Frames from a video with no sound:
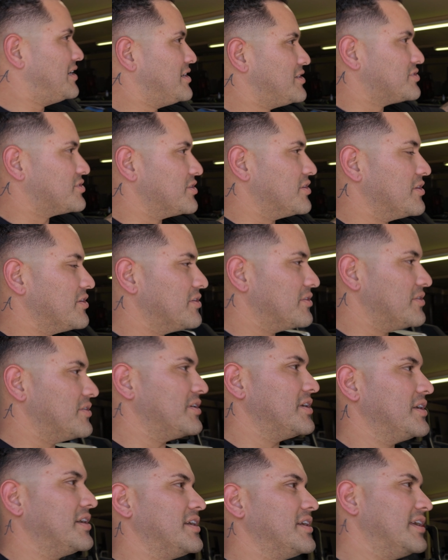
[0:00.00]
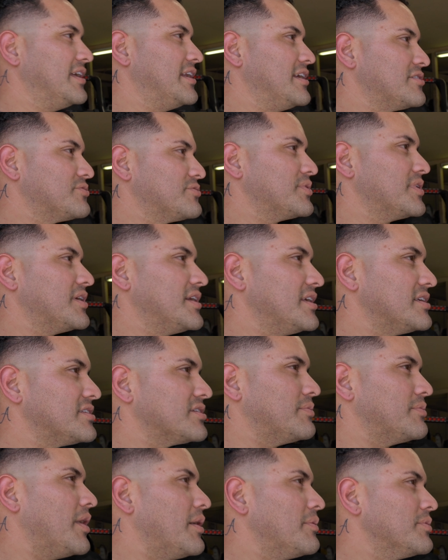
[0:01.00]
So it is what it is.
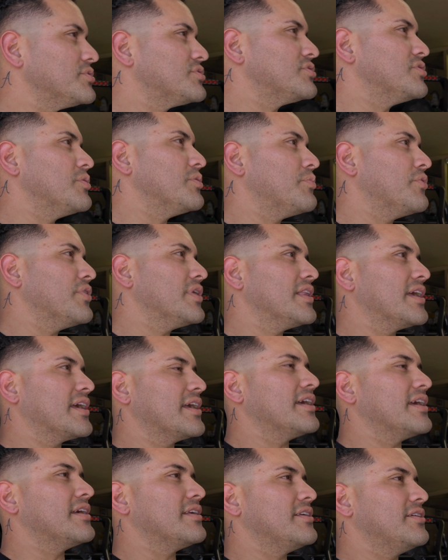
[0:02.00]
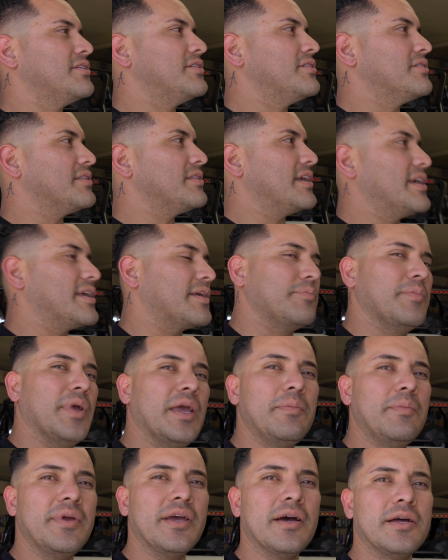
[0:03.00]
I'm almost to the point, like, I, you know, like
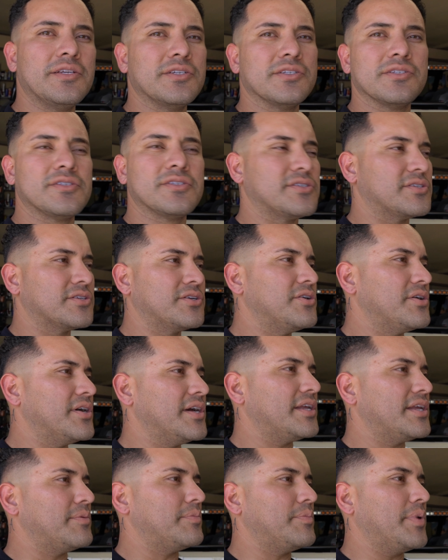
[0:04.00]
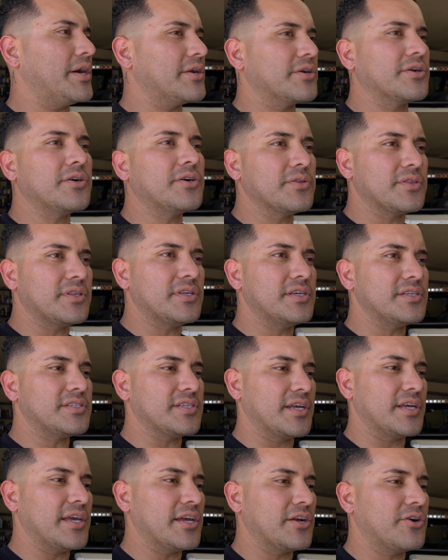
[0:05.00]
maybe I just go ahead and powder coat this
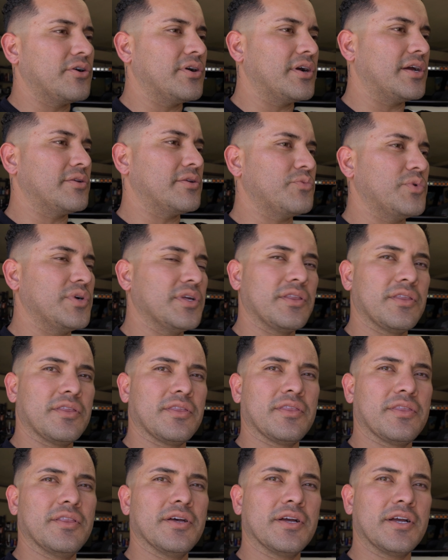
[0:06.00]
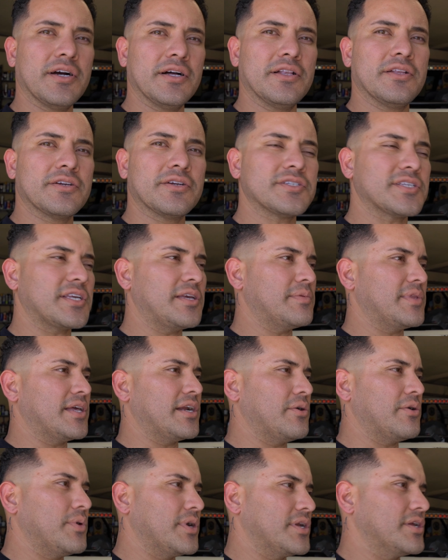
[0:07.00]
and get going with the color scheme that
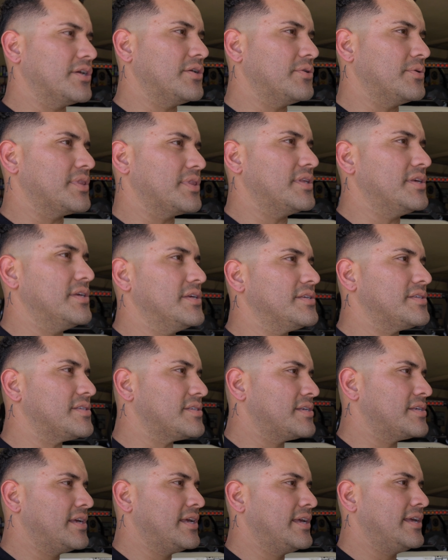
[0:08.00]
I want to go with this.